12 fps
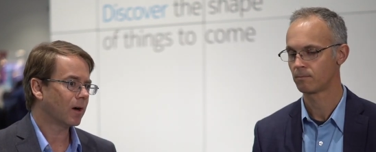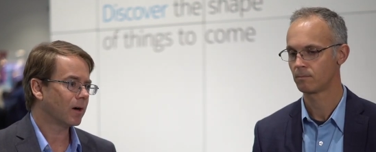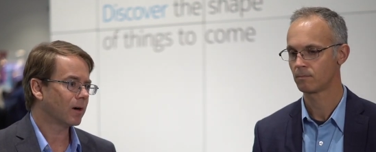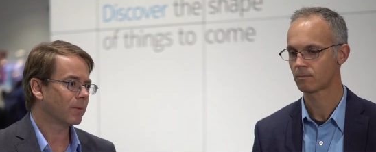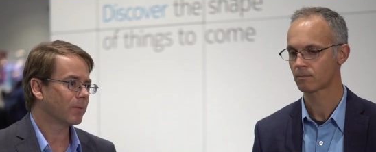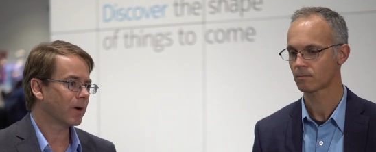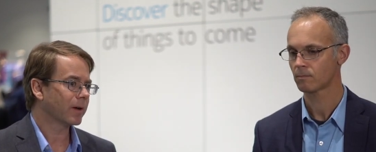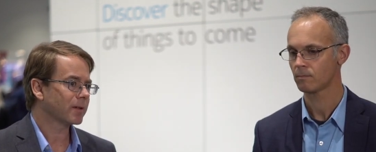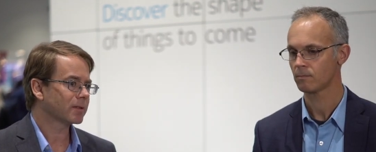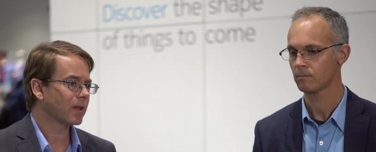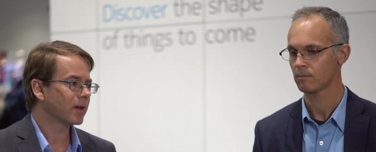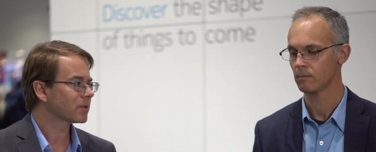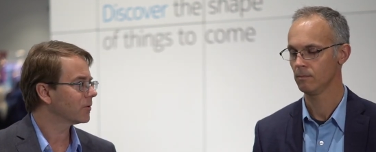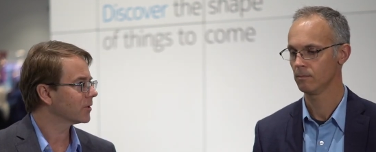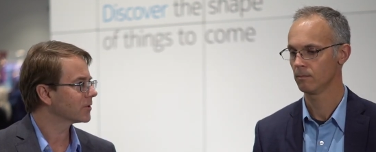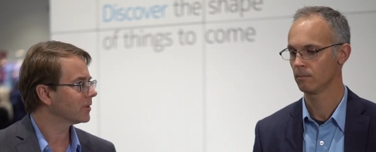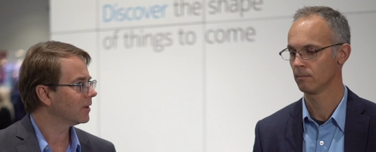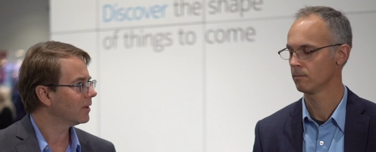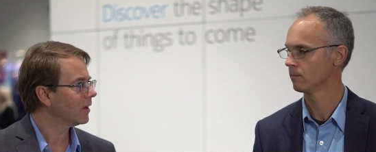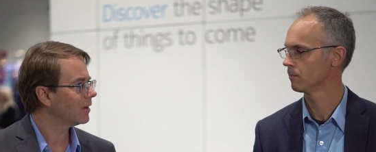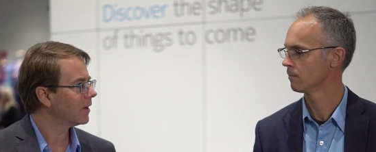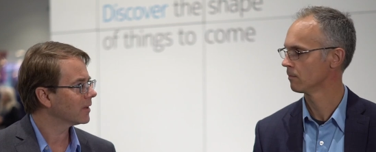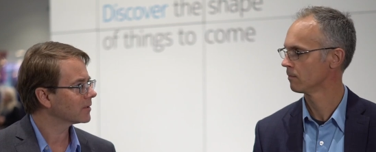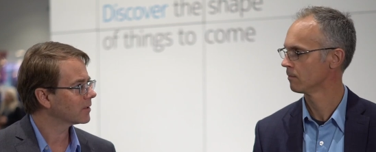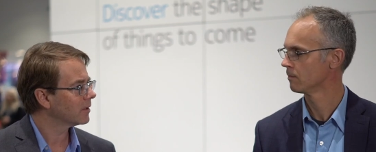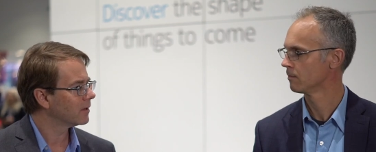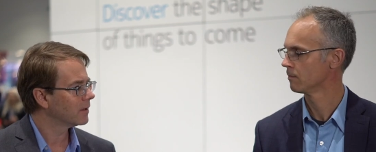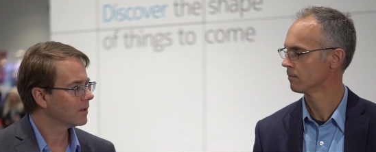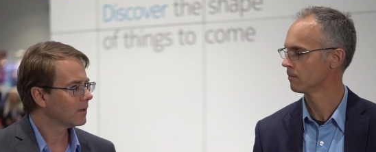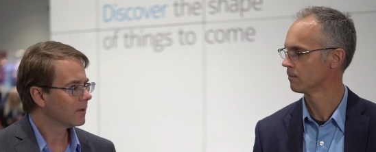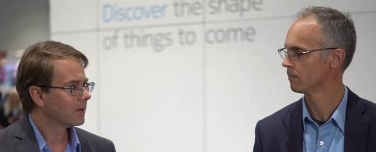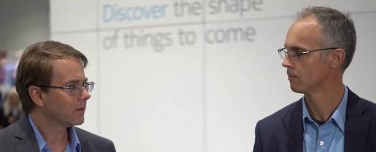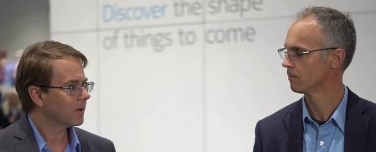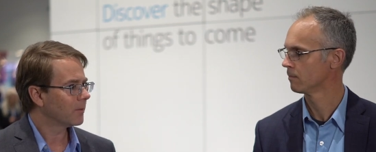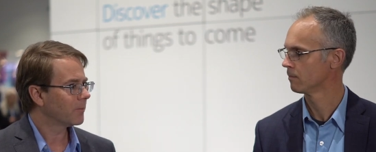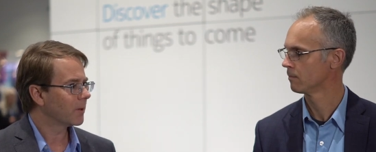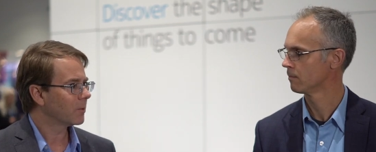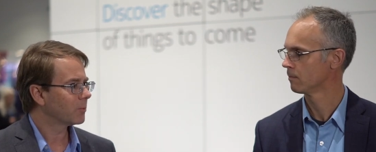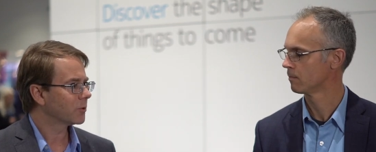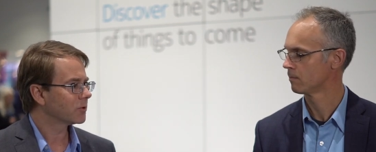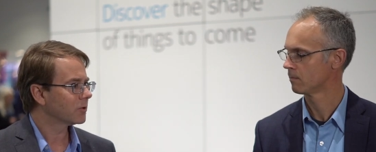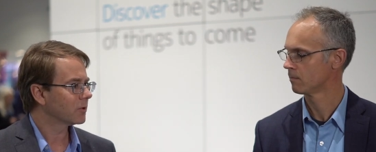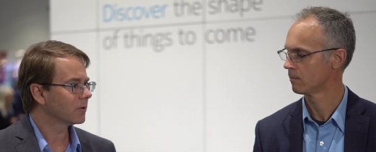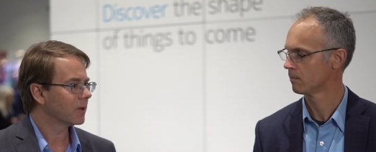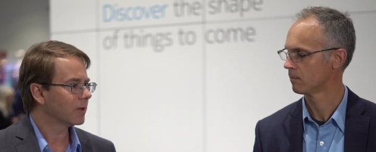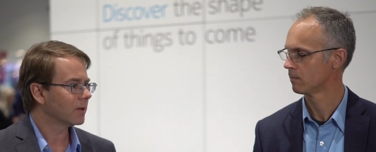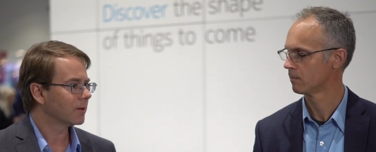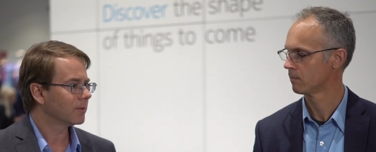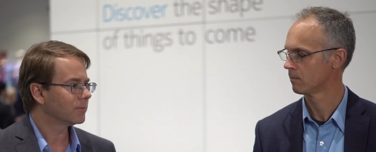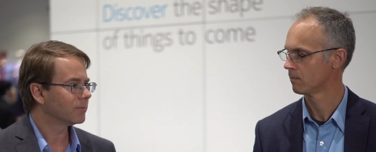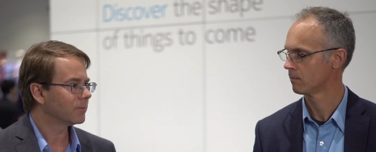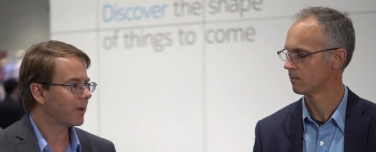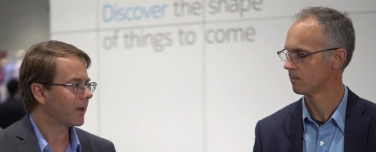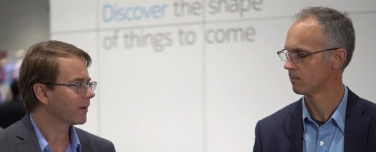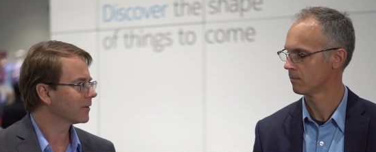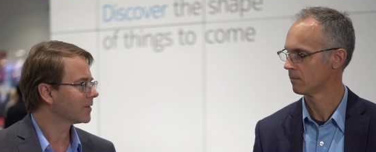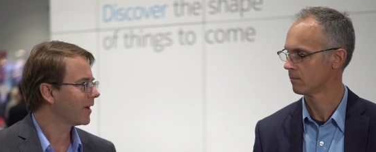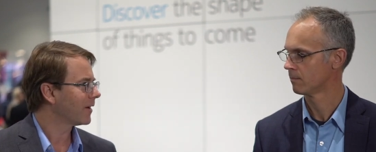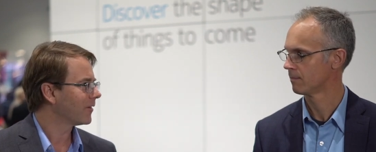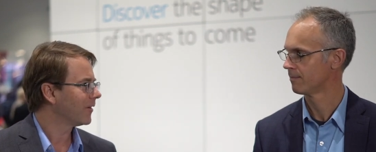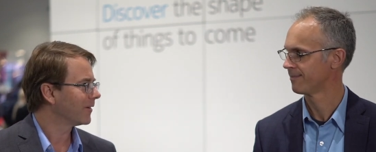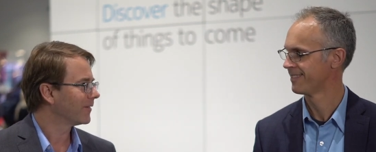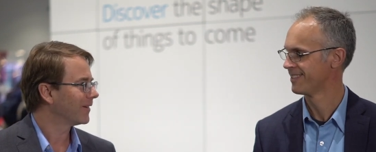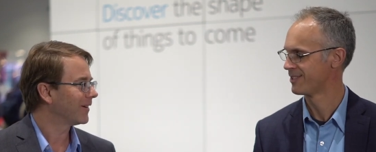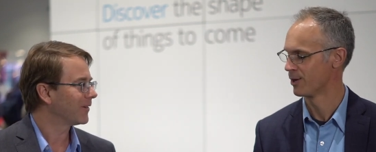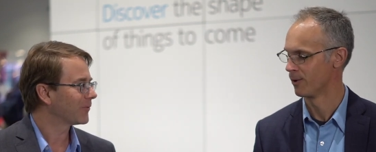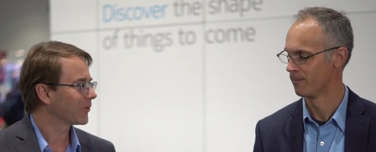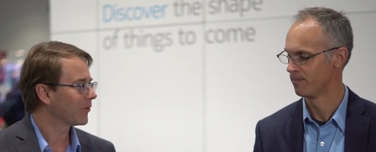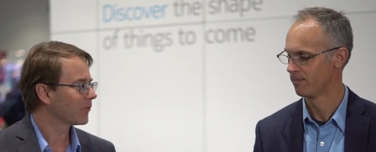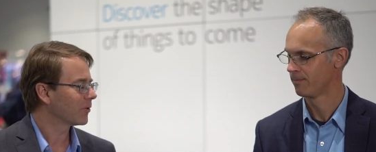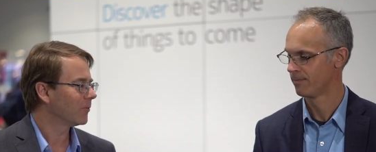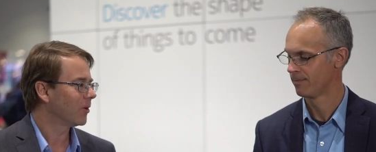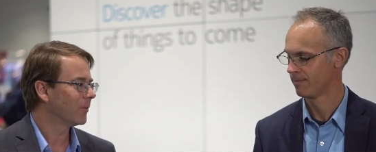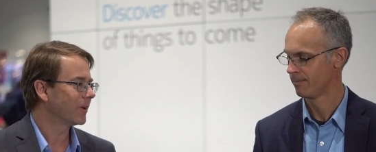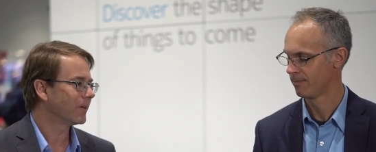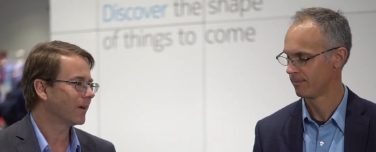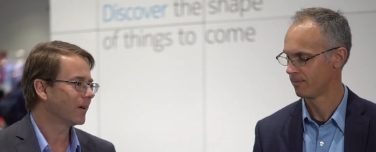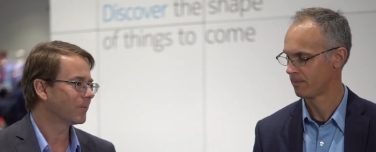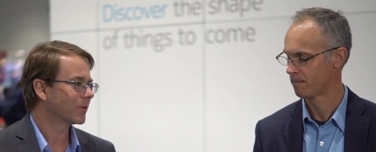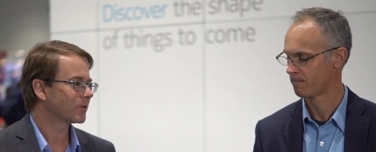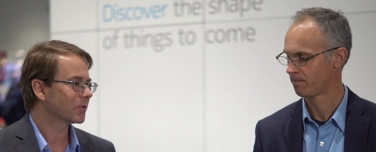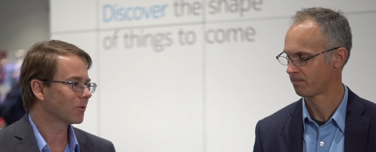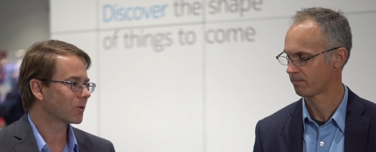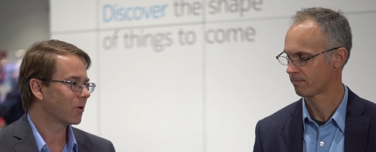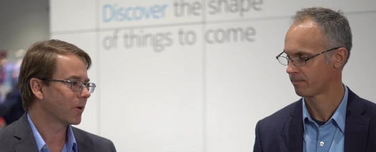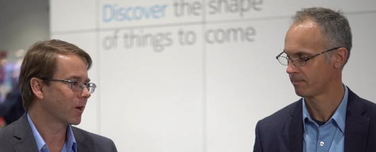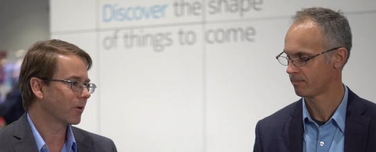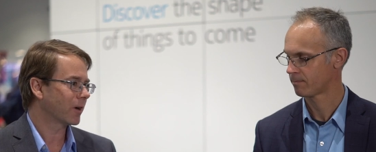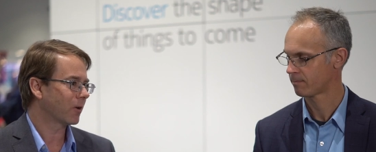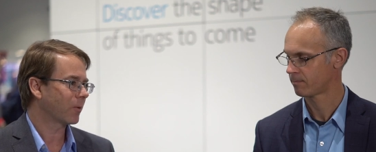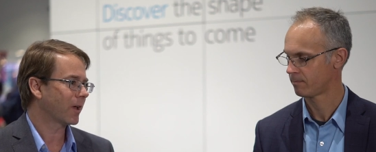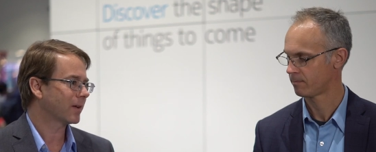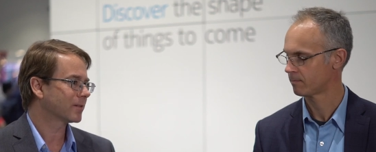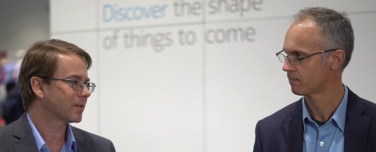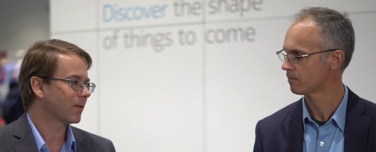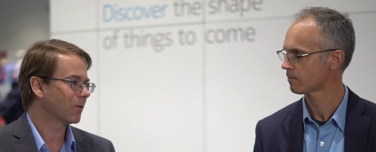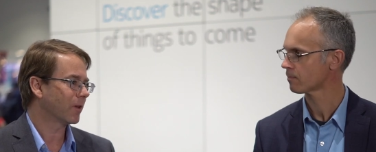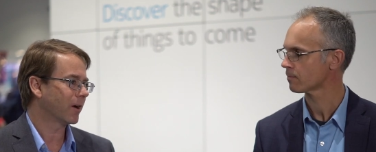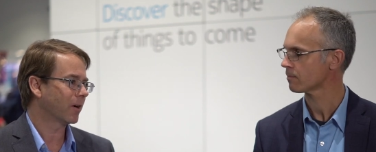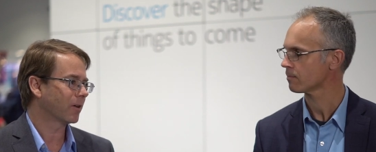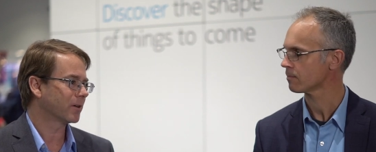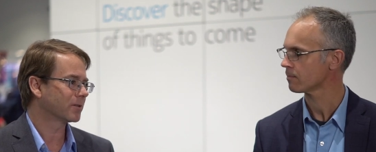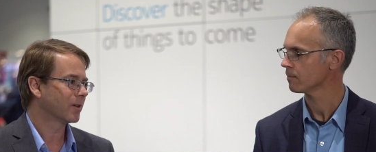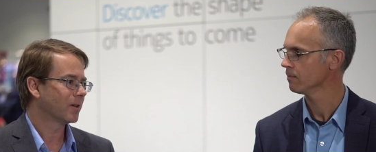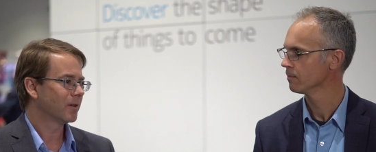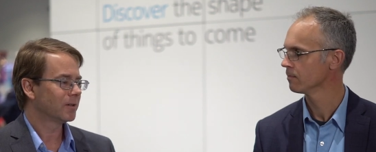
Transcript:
Speaker 1: Um, I guess last question I'll, I'll ask and uh, maybe put your uh, analyst hat on uh, sure. for, for, a moment. Um, so coherent error, we had several errors.